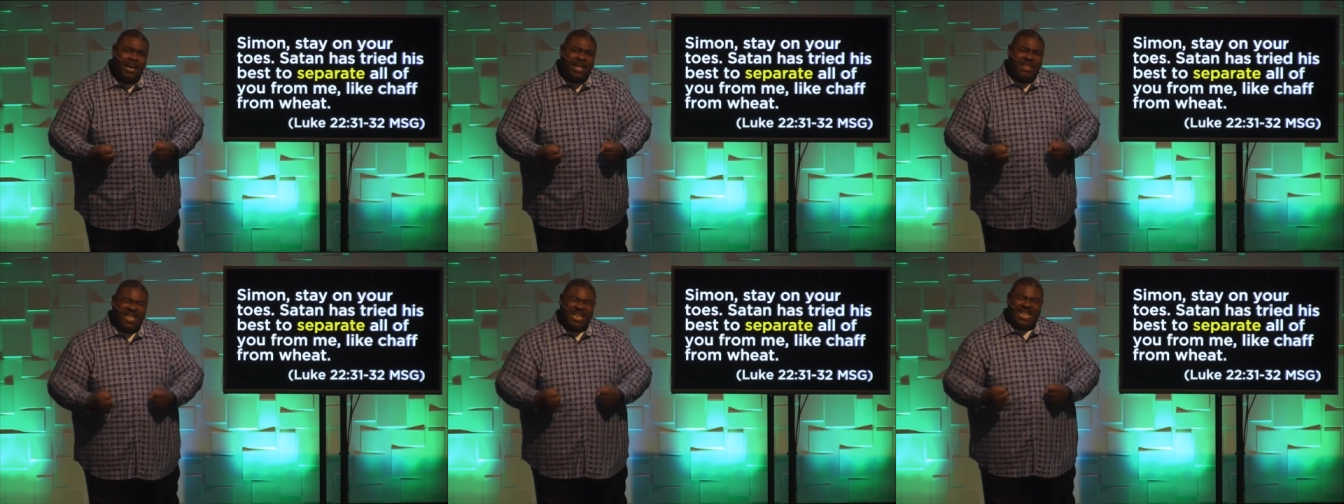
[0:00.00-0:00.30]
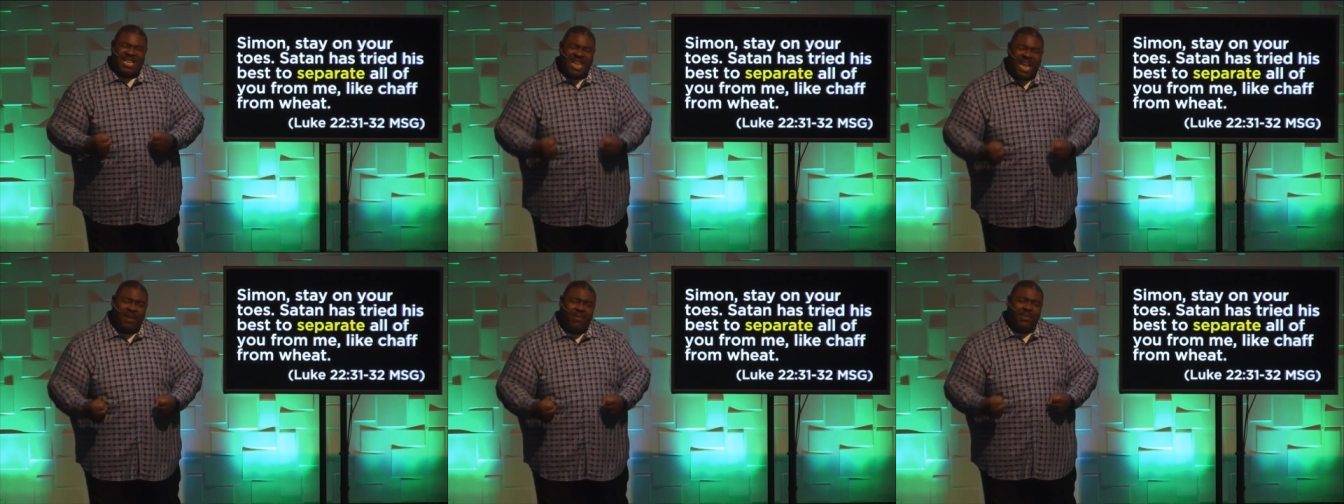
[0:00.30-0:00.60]
the
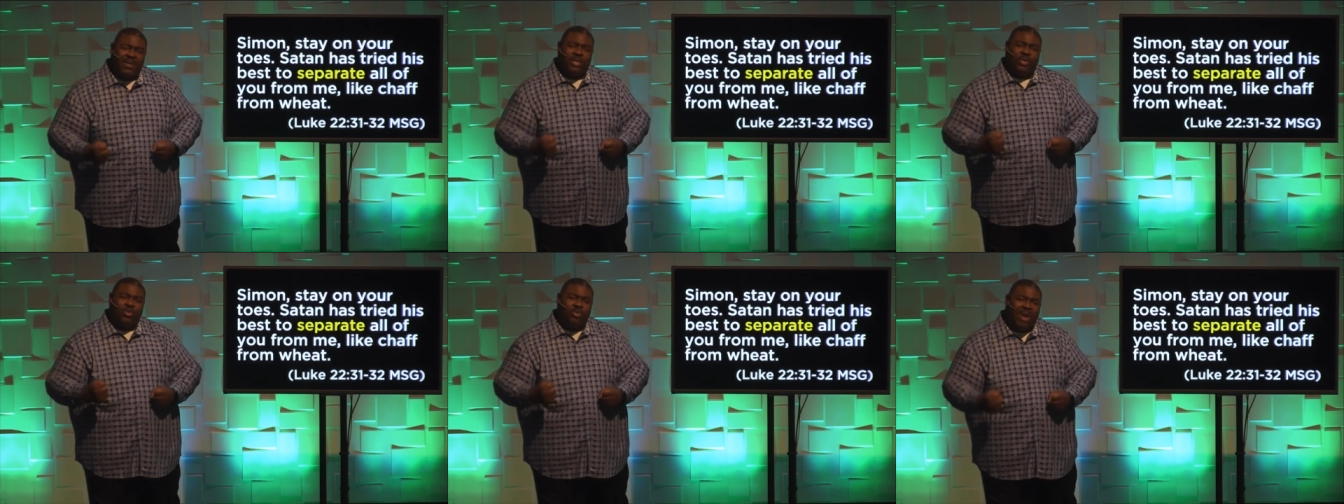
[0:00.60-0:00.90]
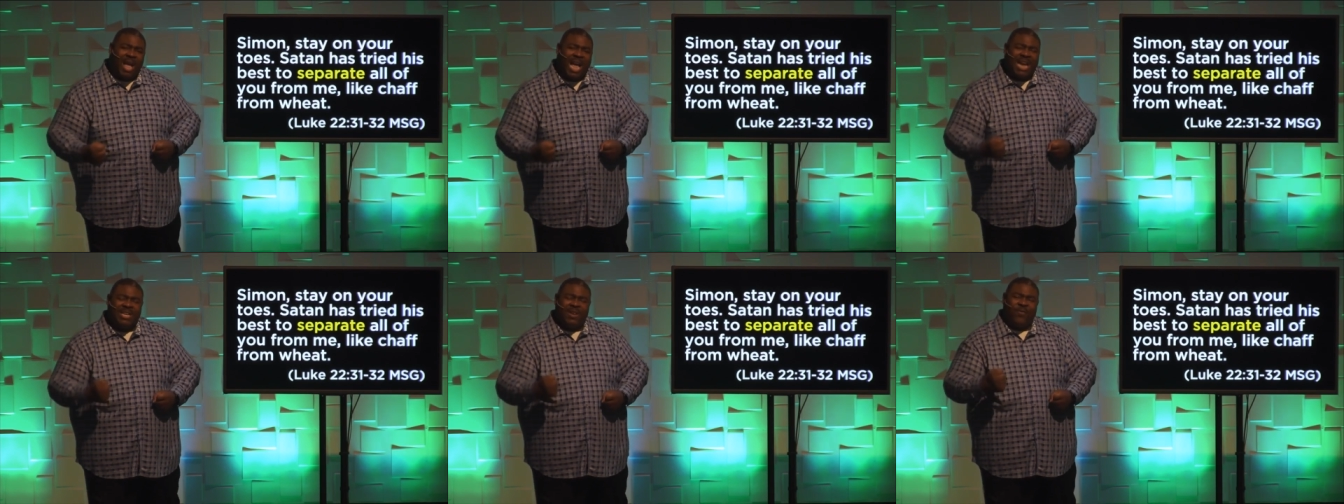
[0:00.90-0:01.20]
devil is
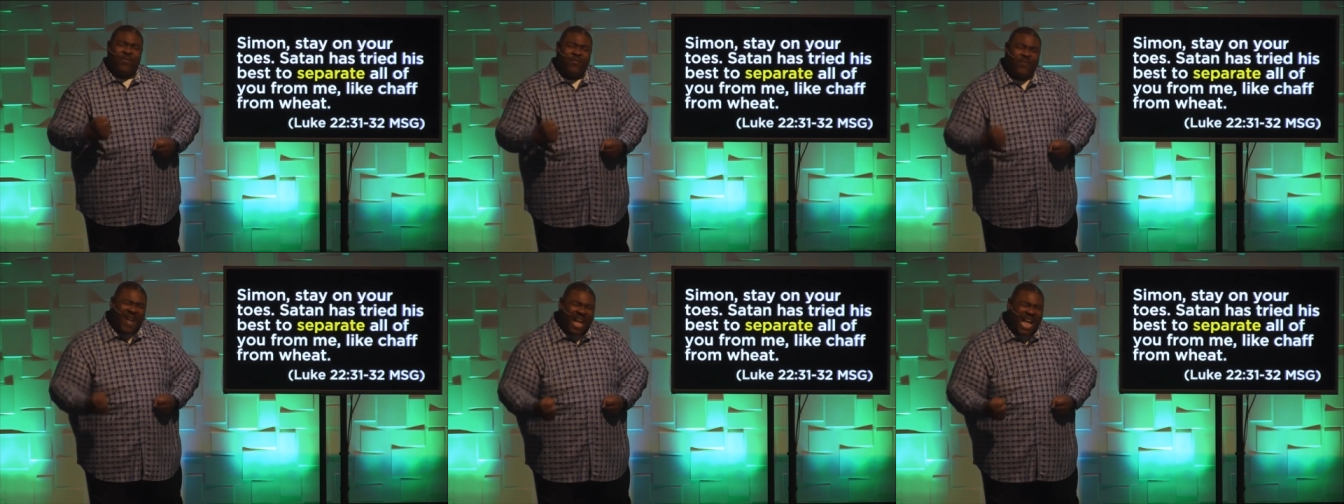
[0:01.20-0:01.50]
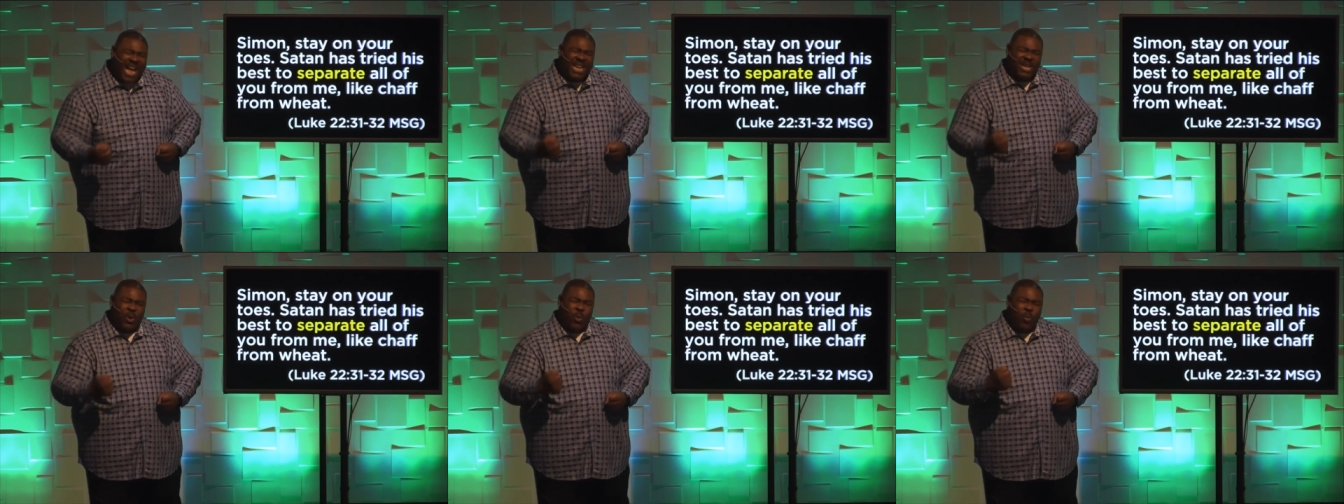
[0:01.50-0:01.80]
trying to
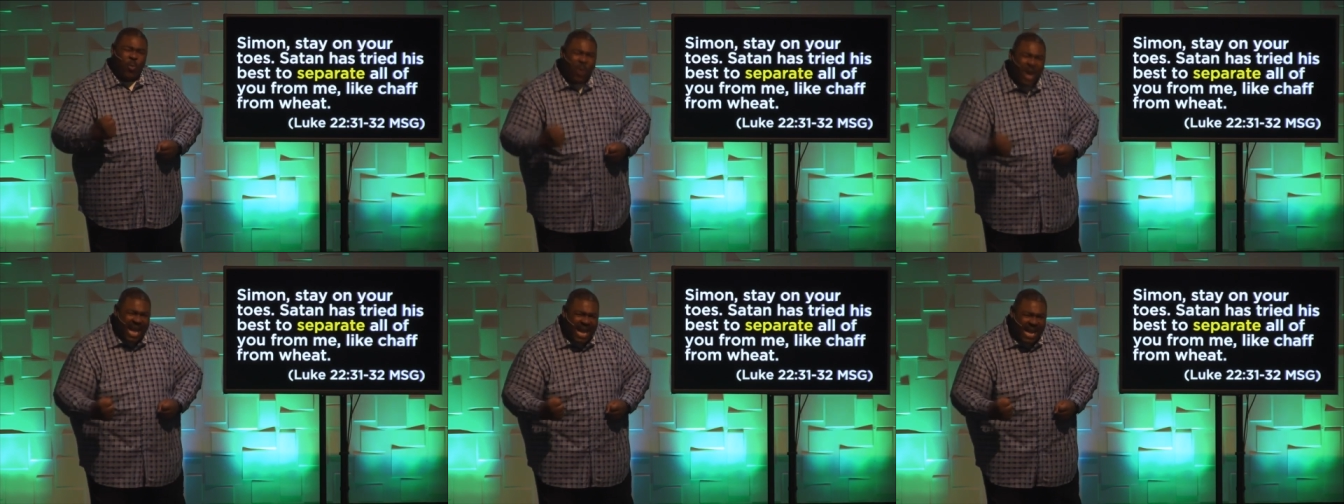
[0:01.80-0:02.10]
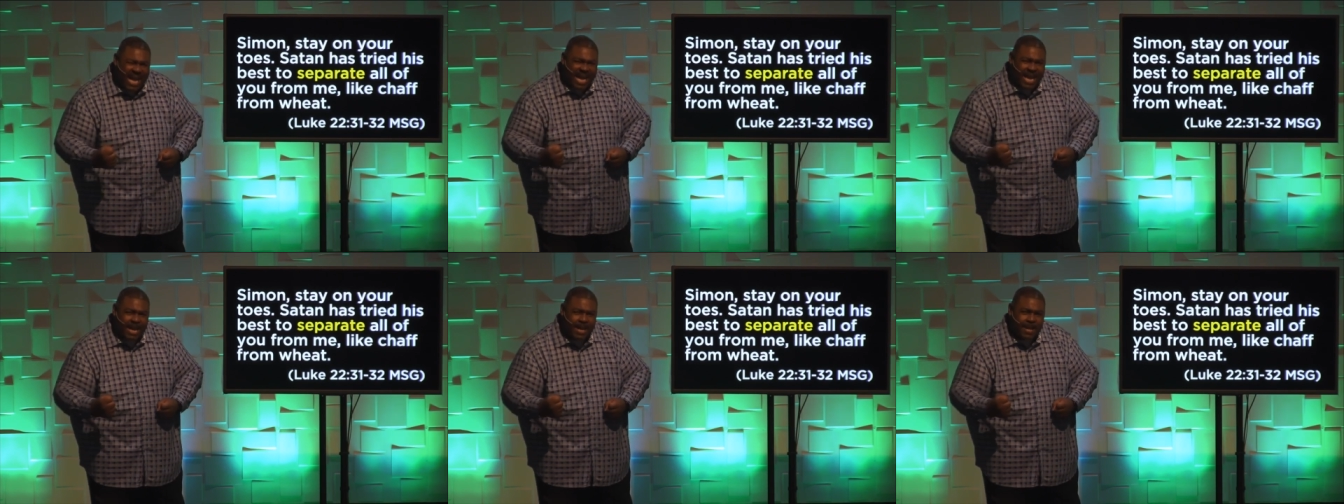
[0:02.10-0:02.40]
find a way